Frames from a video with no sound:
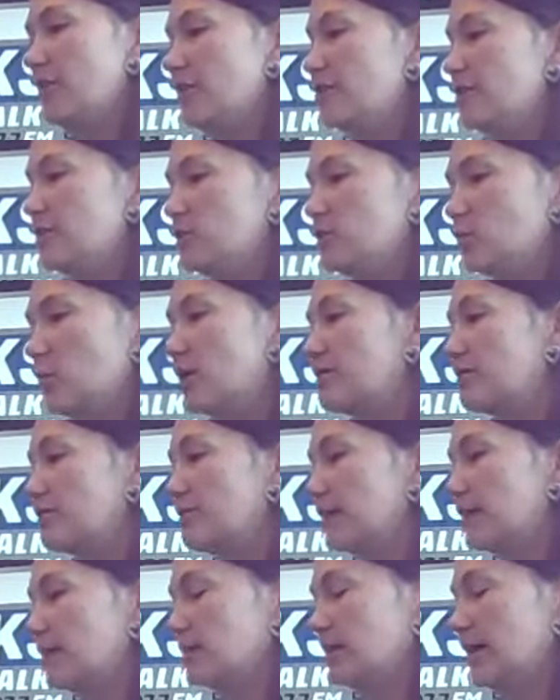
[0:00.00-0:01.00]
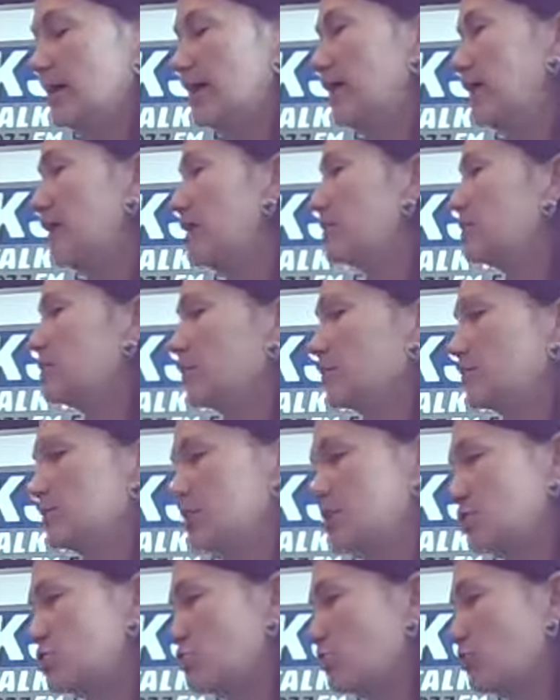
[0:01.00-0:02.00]
of this one field and I need a
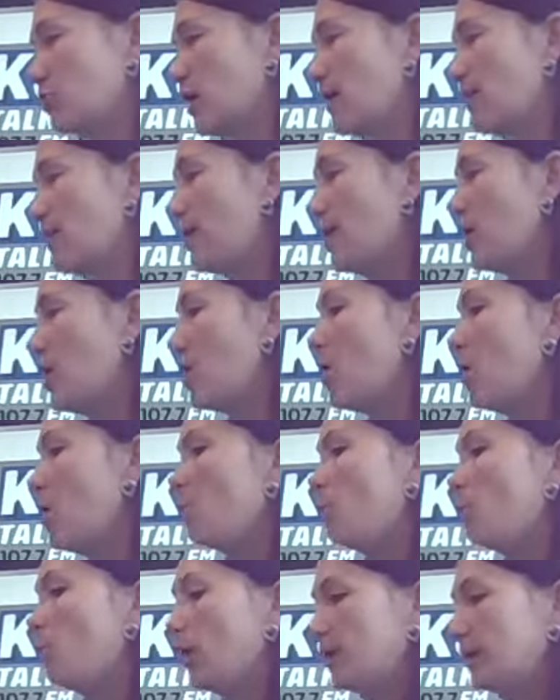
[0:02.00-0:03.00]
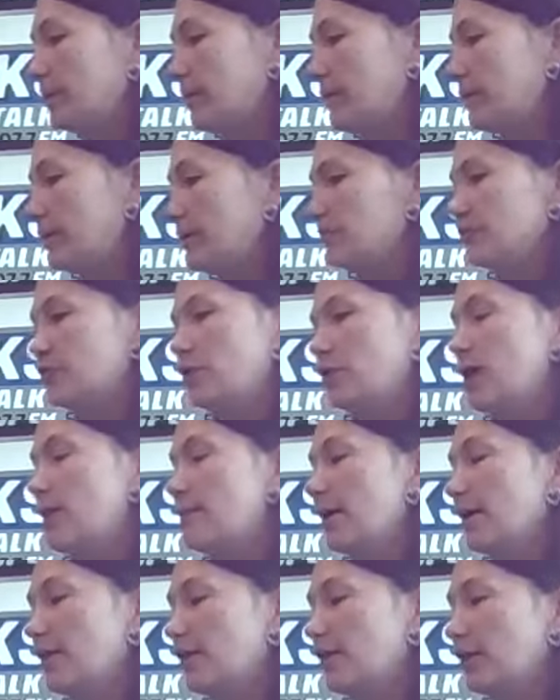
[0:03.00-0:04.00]
rotational crop. What am I looking for?
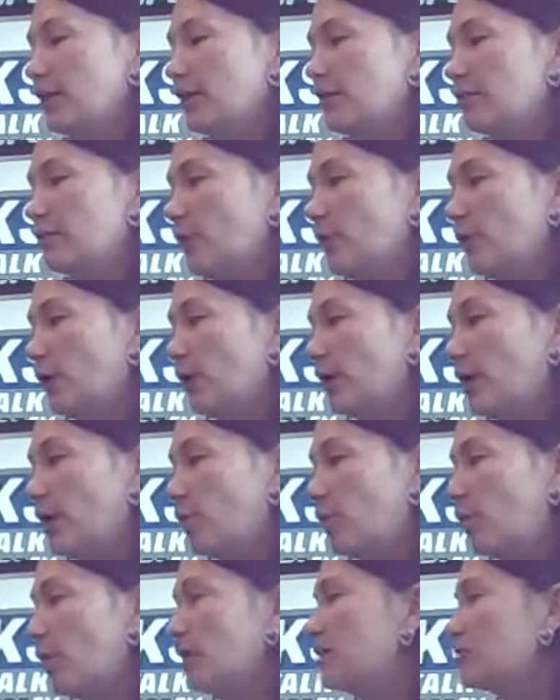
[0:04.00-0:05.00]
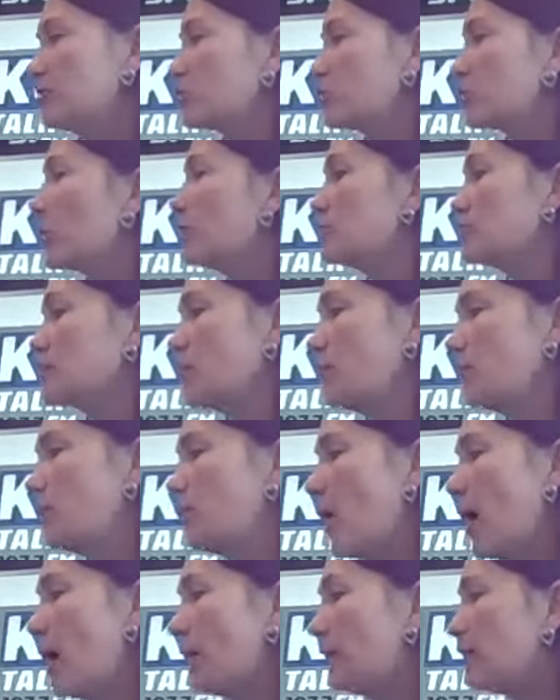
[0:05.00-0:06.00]
Am I looking for what else grows
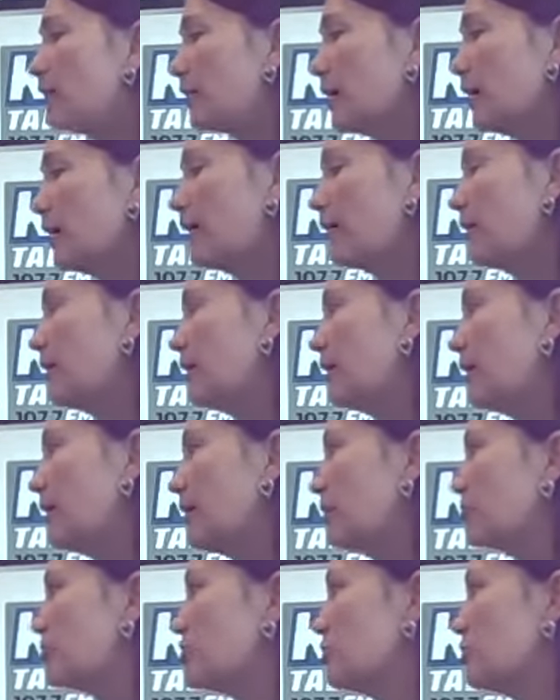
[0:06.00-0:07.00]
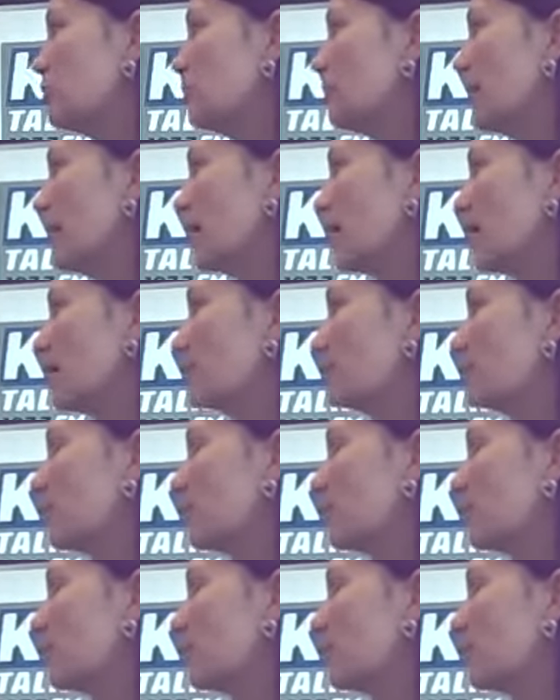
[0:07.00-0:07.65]
well in our area enough to make up